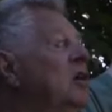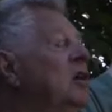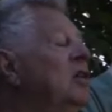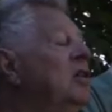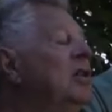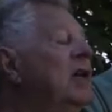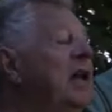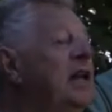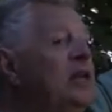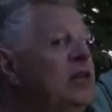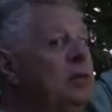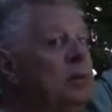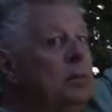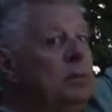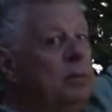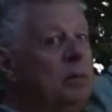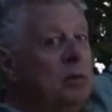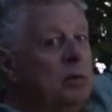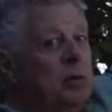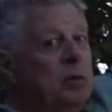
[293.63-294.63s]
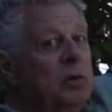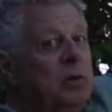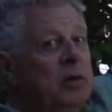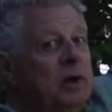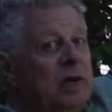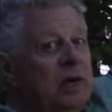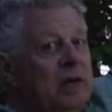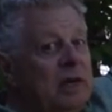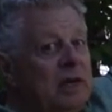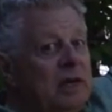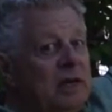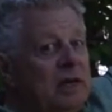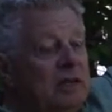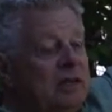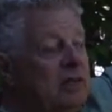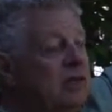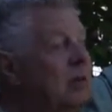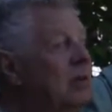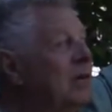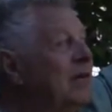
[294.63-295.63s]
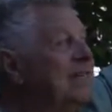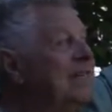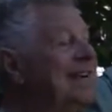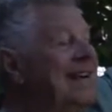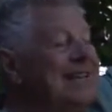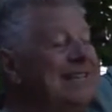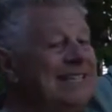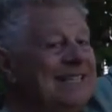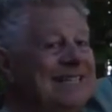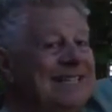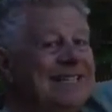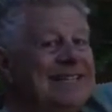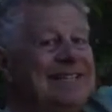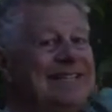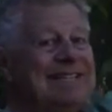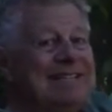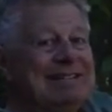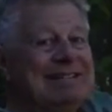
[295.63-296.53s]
then you're pruning so it doesn't